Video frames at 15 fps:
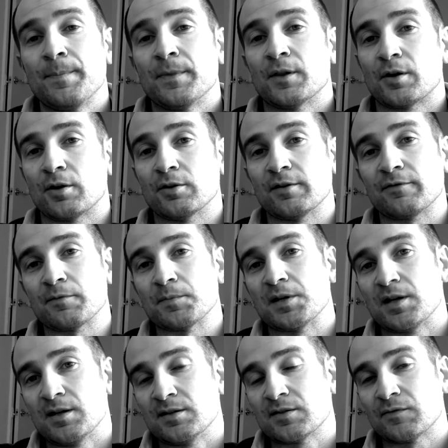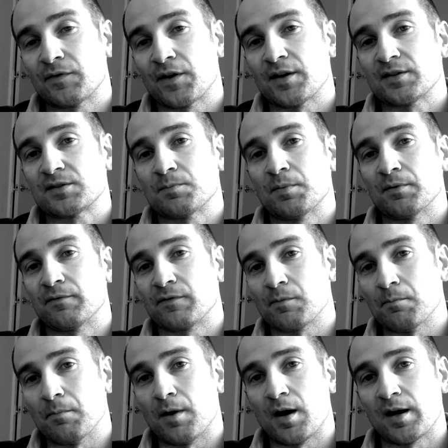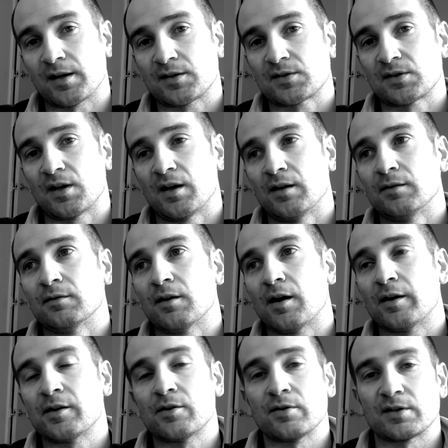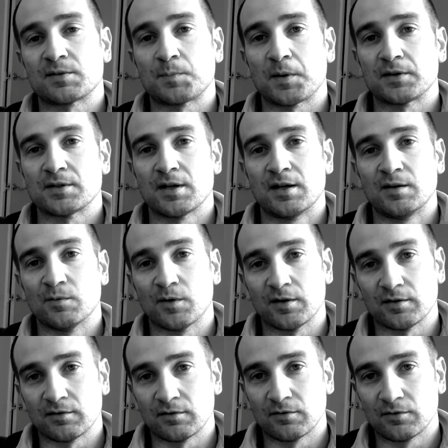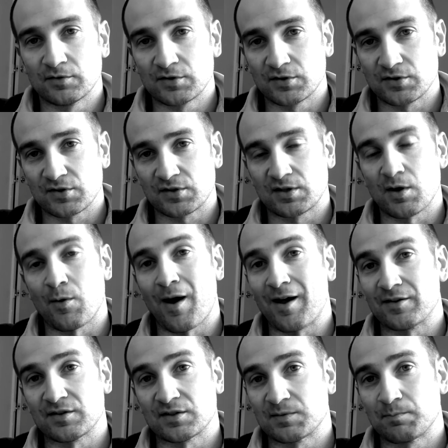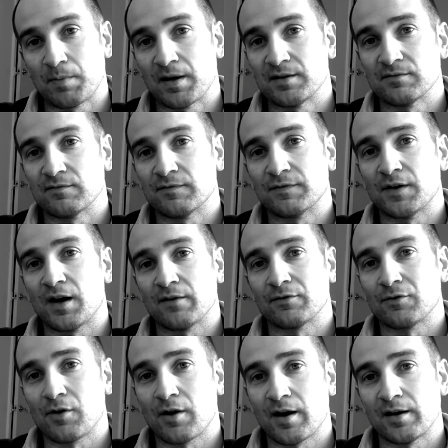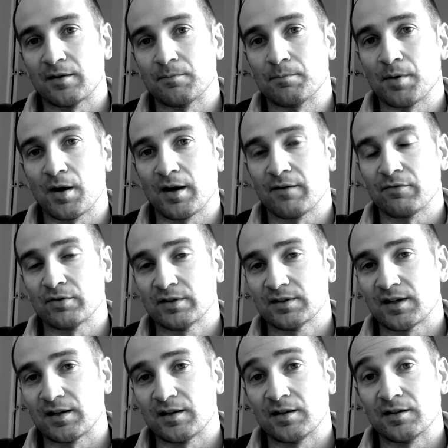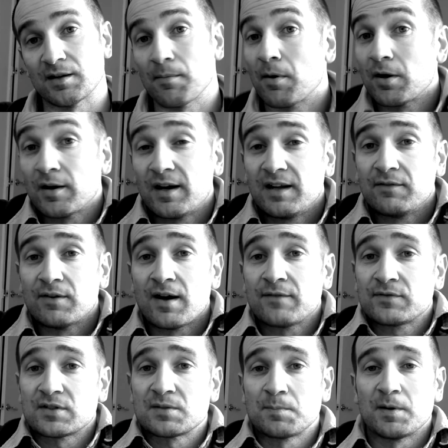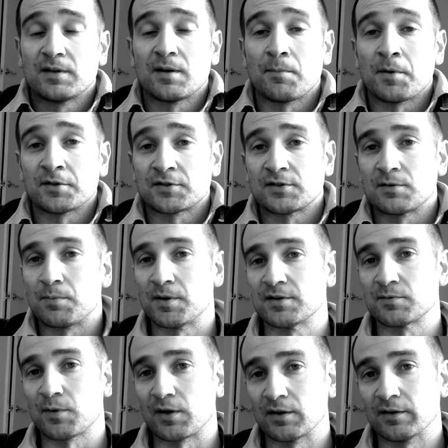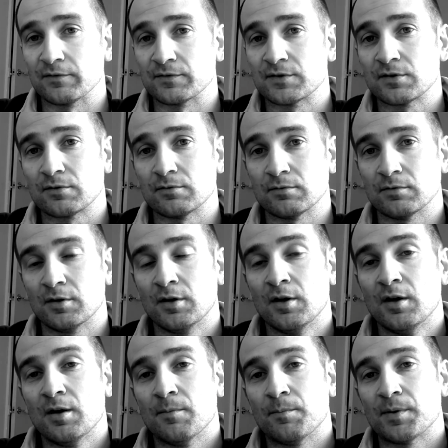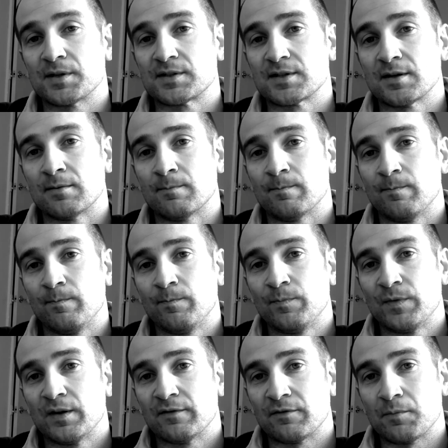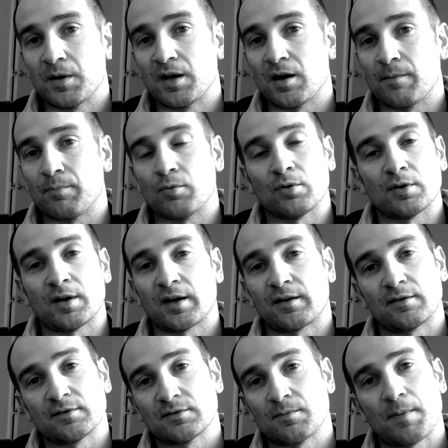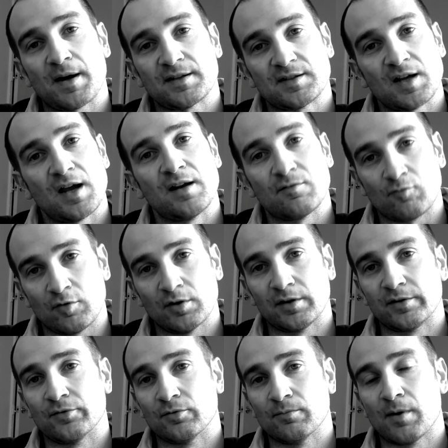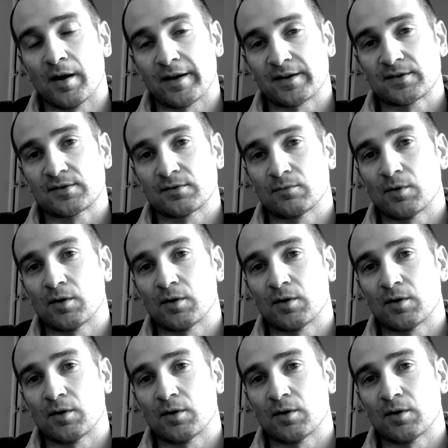not only from the interface, but from mics. And I don't expect anyone to just go out and spend $5,000 and buy everything they need. They might not even have to spend that much. It depends where you live too. But for me, I bought like about 10 really good mics,